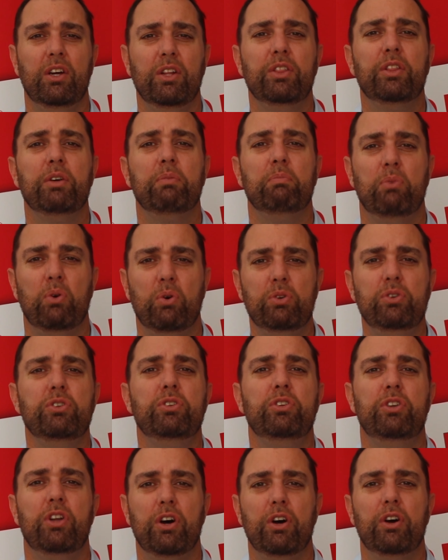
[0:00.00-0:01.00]
the more you
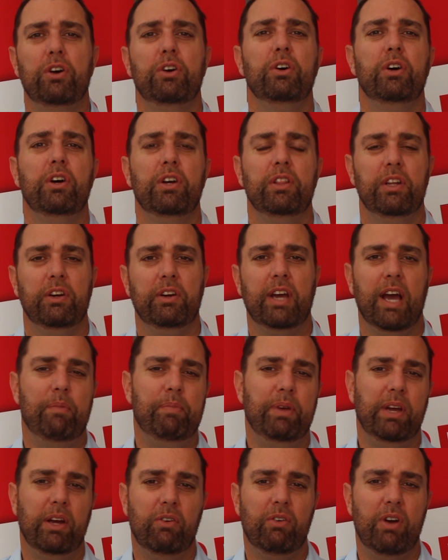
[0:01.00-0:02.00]
know they're
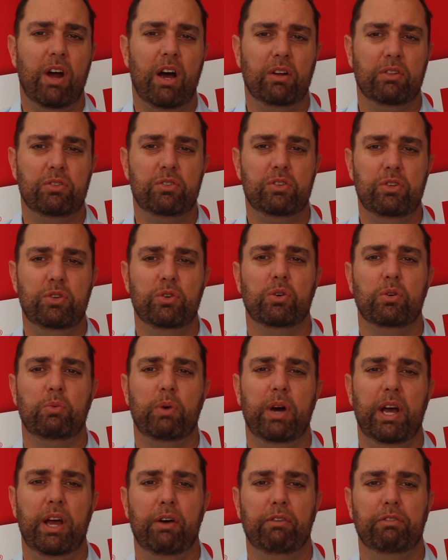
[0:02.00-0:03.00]
coming around to your
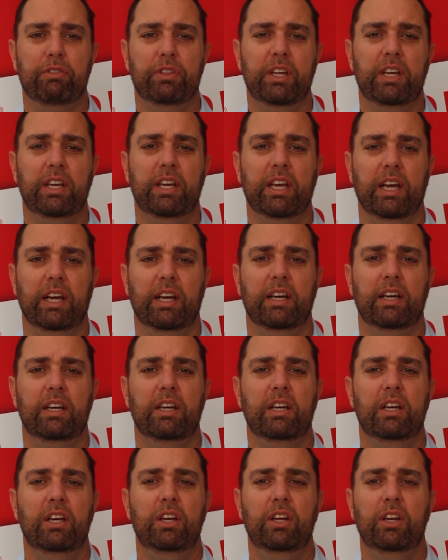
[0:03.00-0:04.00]
way of thinking.
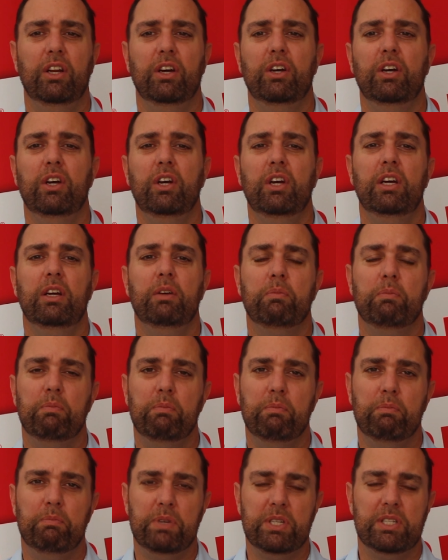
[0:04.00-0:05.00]

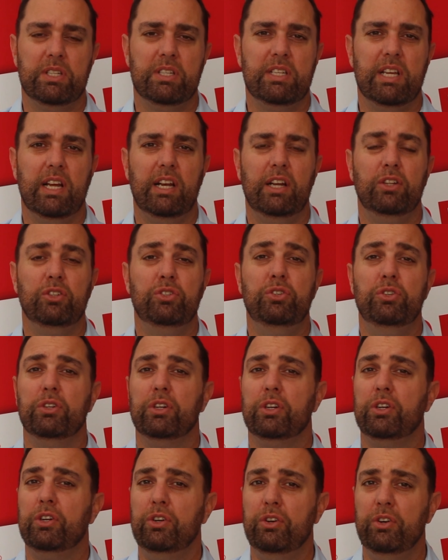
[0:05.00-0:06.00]
Mr. Seller, do you
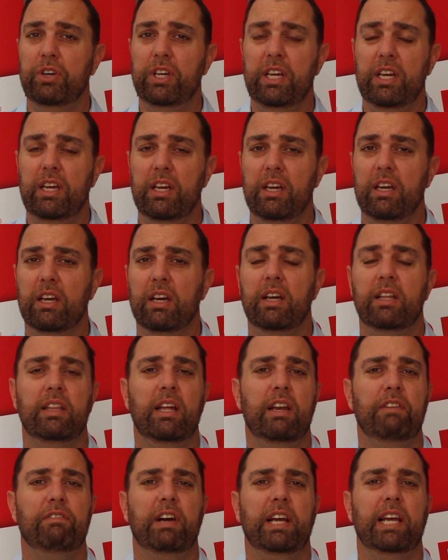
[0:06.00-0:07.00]
agree
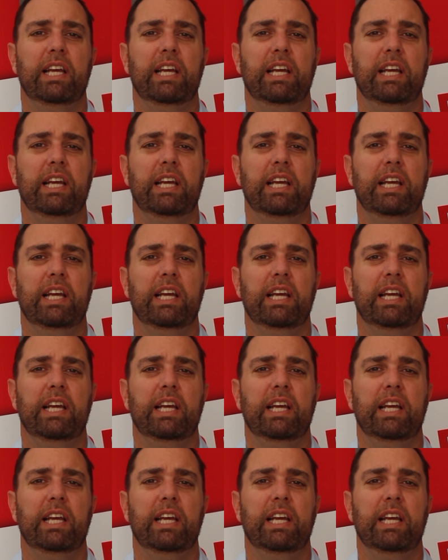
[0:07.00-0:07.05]
that if I